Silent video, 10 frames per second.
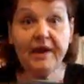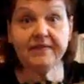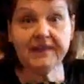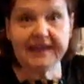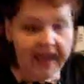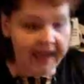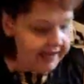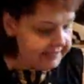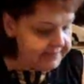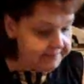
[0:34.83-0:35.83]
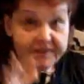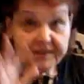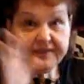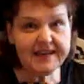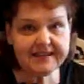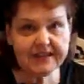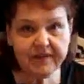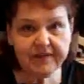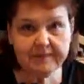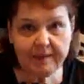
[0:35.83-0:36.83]
with the cannons. These
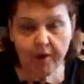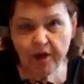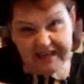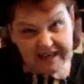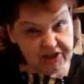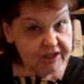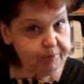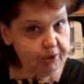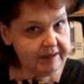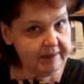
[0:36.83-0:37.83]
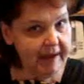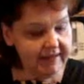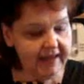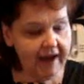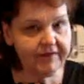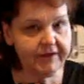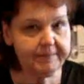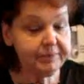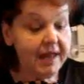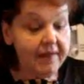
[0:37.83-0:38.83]
are the meatballs. I just pulled them out of the oven.
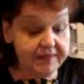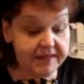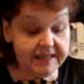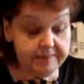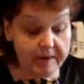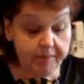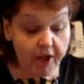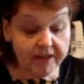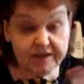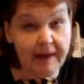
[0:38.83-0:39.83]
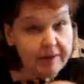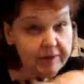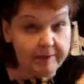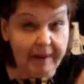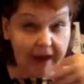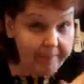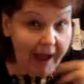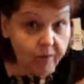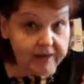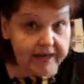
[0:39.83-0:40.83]
These meatballs are made with about
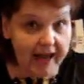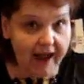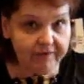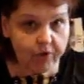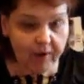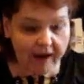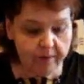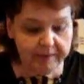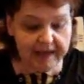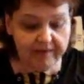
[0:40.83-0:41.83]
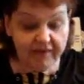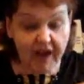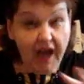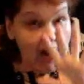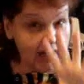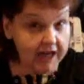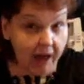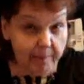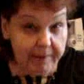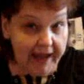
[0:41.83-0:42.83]
1.5 pounds of ground beef, 1.5
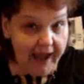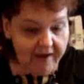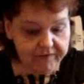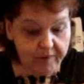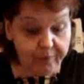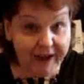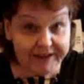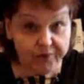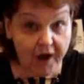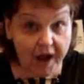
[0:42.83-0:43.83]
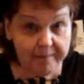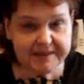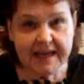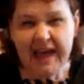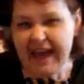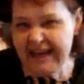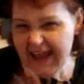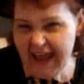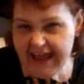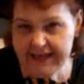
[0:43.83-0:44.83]
cups of breadcrumbs, an
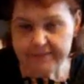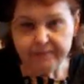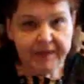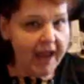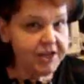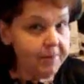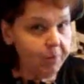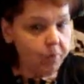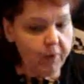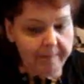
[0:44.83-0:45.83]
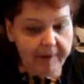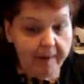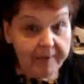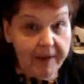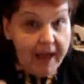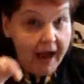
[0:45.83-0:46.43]
egg, and you whip up